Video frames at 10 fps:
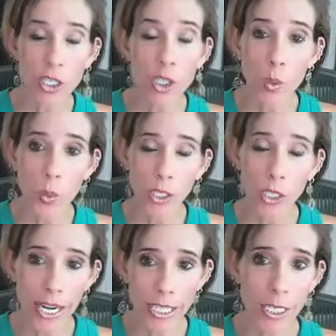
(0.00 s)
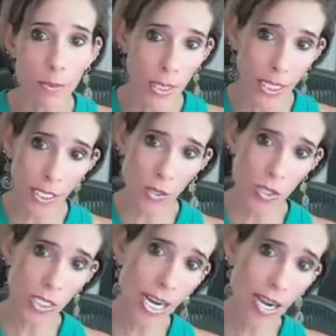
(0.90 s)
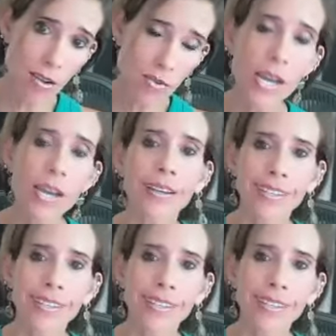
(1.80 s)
So when your ATP goes down,